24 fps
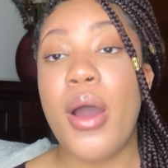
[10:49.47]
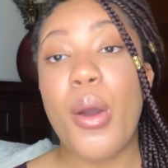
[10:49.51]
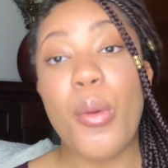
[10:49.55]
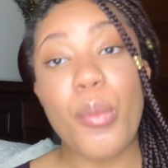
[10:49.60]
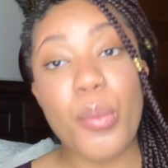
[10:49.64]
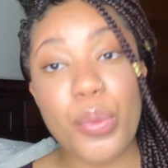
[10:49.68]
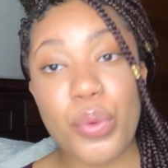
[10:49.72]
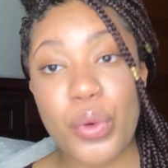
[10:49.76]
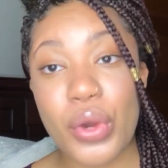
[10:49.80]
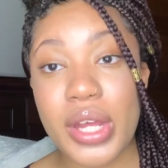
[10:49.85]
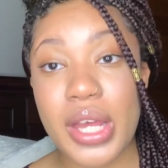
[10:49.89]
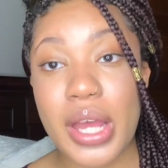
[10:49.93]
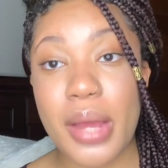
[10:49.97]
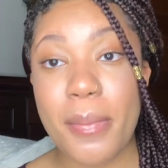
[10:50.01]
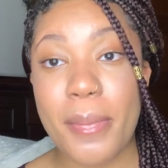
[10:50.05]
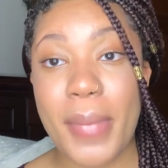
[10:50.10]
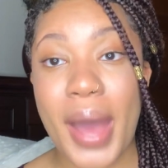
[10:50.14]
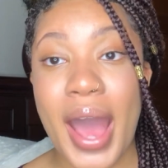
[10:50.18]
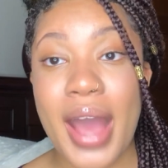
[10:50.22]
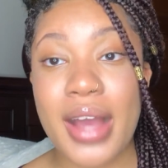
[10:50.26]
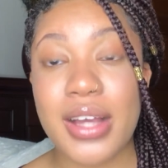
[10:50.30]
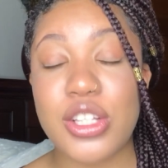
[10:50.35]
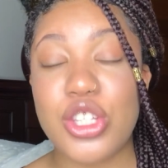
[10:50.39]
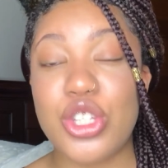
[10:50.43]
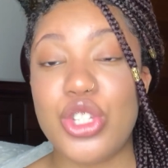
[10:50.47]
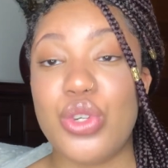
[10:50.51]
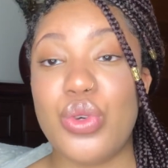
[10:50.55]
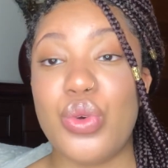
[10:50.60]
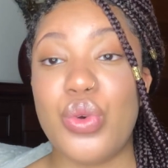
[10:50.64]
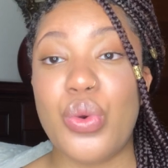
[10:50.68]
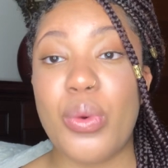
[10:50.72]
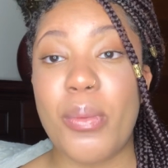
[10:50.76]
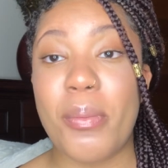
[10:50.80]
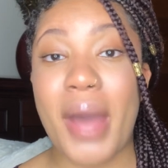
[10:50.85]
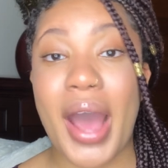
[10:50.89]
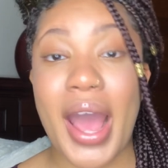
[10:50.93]
bring it back
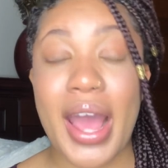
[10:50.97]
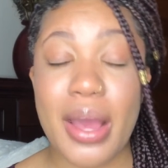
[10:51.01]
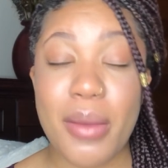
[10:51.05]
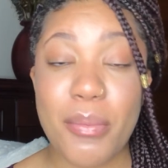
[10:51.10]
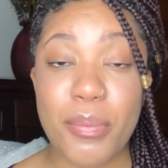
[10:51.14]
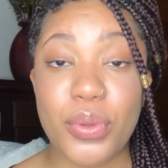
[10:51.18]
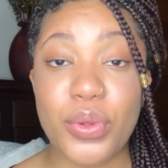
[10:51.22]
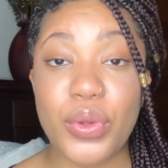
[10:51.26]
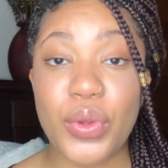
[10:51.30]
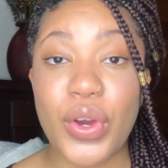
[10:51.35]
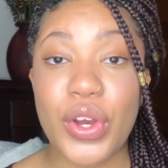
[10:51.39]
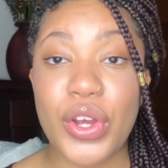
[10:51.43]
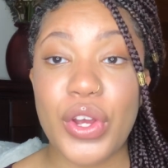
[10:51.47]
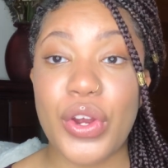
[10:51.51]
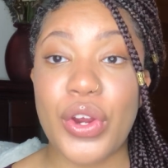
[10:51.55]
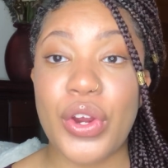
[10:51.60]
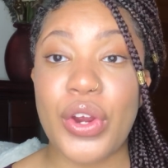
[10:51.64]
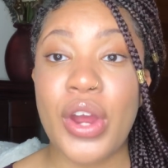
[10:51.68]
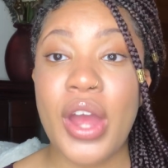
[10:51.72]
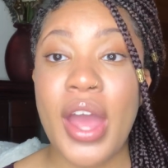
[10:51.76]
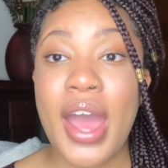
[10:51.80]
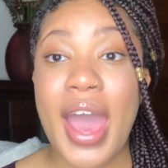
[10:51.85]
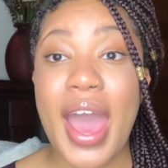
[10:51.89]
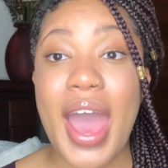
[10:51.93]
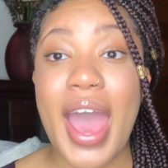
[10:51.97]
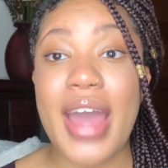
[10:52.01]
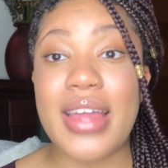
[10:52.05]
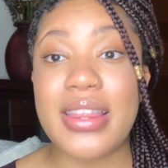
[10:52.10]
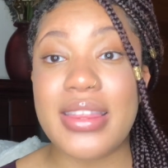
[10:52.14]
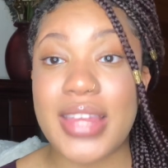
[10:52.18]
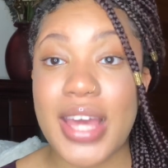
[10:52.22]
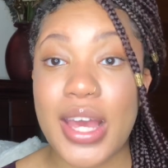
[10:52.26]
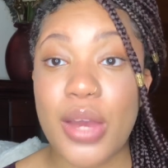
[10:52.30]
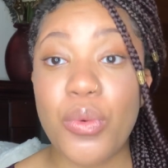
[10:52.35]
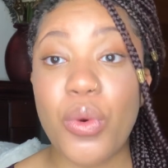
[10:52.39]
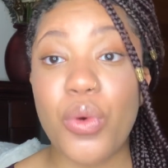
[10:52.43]
to my employer, and
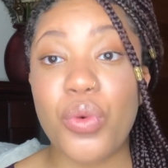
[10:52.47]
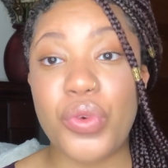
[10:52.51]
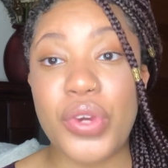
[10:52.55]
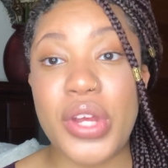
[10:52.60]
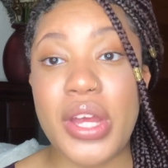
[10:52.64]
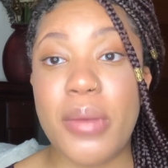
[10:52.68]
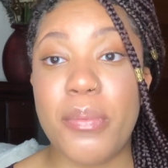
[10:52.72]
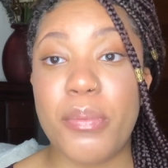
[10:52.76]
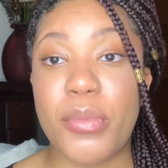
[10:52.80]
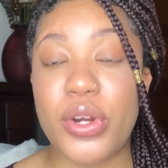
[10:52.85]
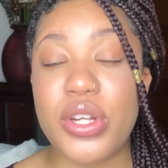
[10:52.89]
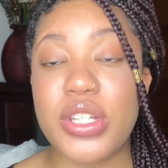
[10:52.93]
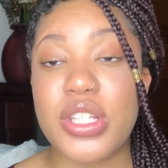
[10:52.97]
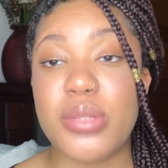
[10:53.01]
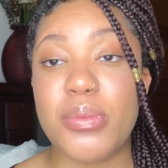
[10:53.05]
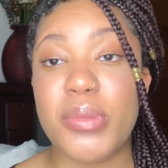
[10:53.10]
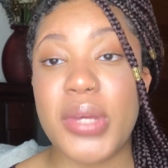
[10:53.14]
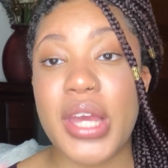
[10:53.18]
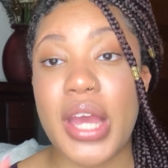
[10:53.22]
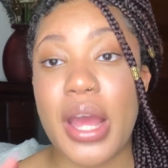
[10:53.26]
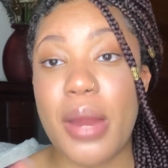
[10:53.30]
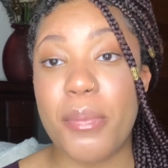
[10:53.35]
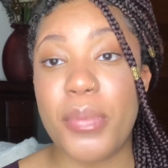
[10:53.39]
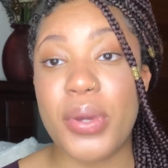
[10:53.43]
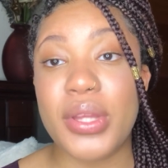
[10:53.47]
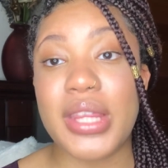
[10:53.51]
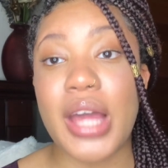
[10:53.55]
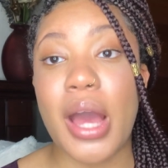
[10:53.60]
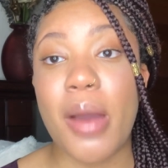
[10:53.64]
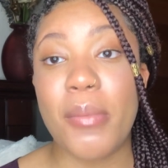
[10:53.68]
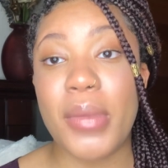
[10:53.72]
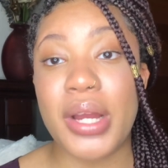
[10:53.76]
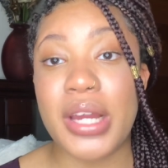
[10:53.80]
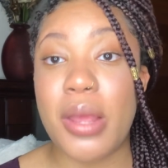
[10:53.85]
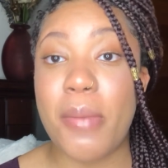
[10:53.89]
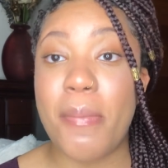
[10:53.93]
they will reimburse me and put
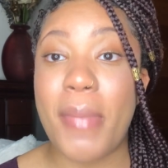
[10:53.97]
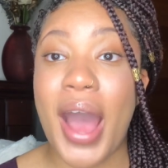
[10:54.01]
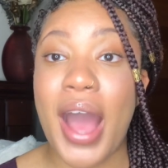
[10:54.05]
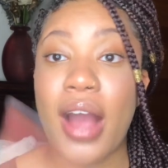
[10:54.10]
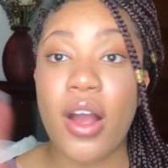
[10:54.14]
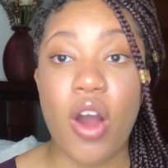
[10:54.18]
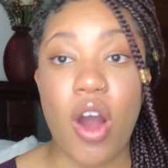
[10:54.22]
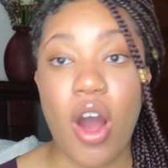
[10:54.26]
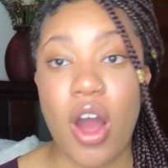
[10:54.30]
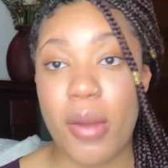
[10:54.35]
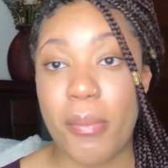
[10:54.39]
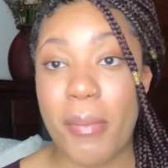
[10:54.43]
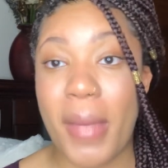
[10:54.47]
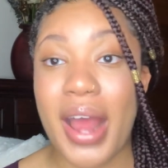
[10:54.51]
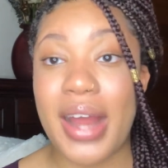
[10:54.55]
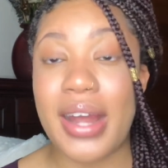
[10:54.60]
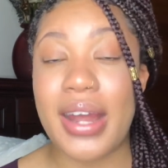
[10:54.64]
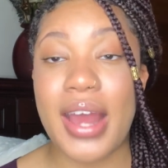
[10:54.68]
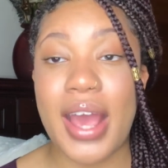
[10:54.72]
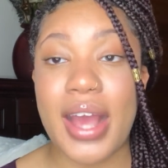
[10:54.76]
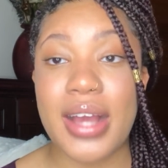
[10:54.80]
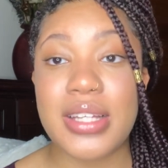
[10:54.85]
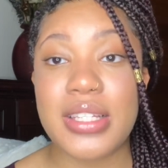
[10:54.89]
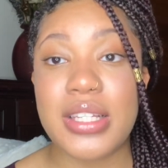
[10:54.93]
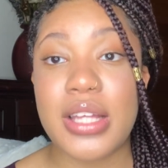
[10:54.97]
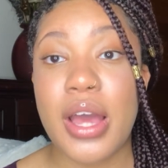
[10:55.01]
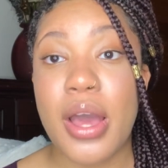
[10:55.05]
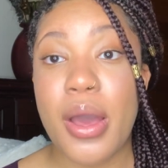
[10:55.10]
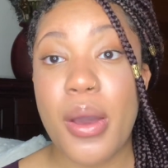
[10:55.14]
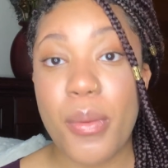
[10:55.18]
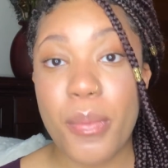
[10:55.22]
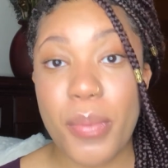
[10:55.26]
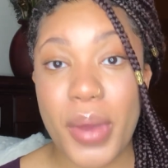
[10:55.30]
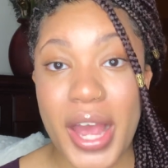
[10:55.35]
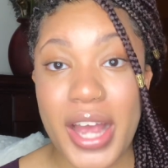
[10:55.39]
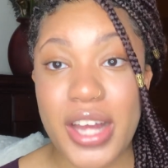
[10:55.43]
that money back on my next
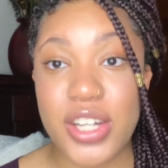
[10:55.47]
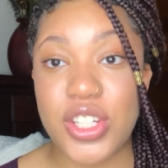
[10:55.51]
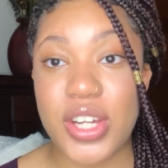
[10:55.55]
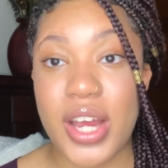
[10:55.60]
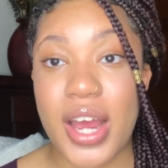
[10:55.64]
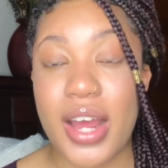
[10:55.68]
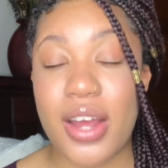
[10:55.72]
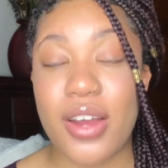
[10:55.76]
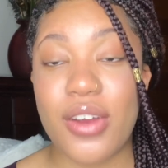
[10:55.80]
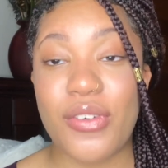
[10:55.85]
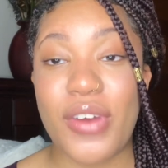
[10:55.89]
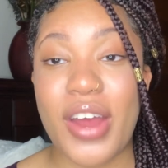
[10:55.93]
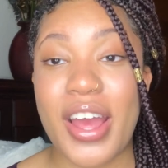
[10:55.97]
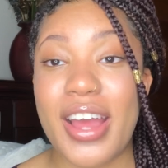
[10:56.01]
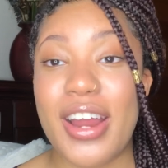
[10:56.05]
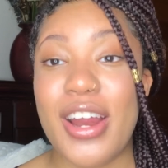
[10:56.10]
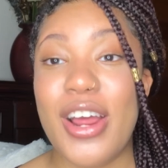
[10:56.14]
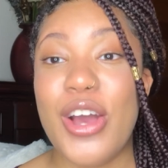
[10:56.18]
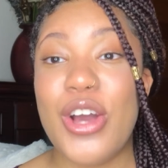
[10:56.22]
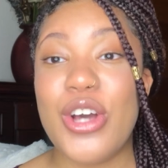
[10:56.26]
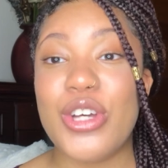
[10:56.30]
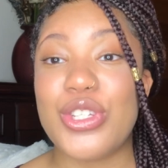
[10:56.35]
paycheck, right?